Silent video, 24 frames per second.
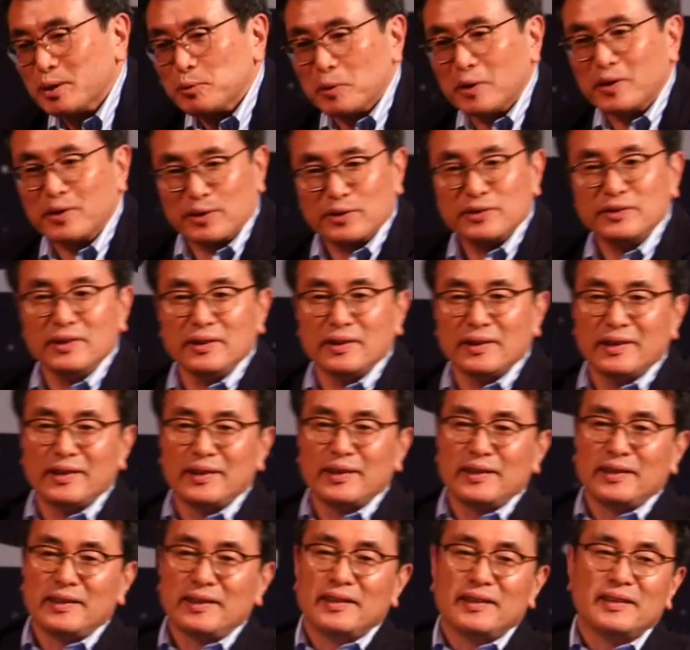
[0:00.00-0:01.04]
world.
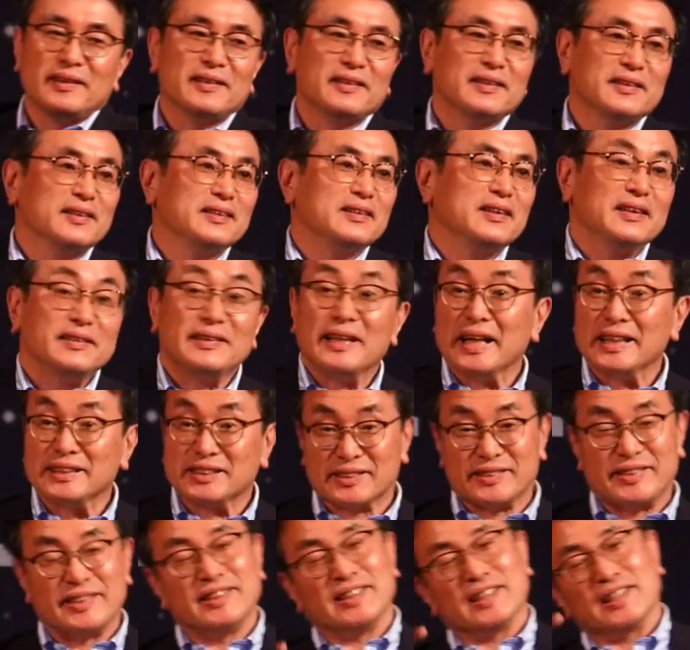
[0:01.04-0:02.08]
And that's
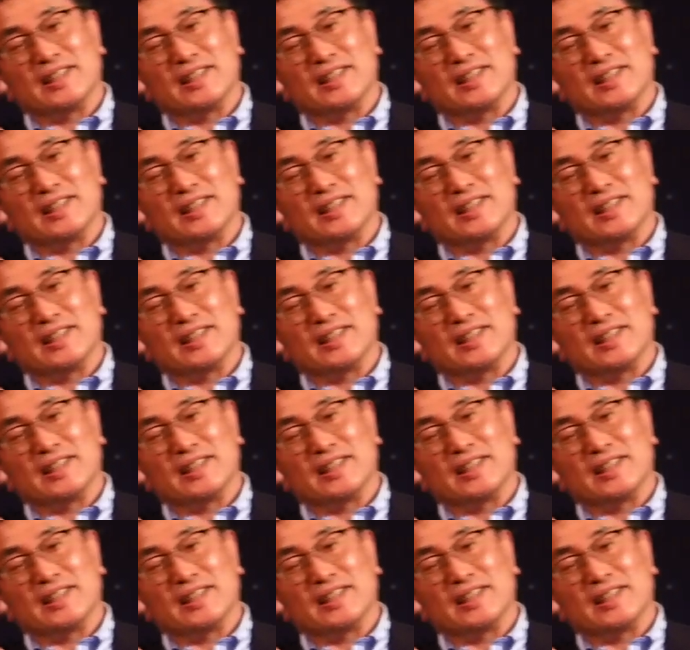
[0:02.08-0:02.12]
the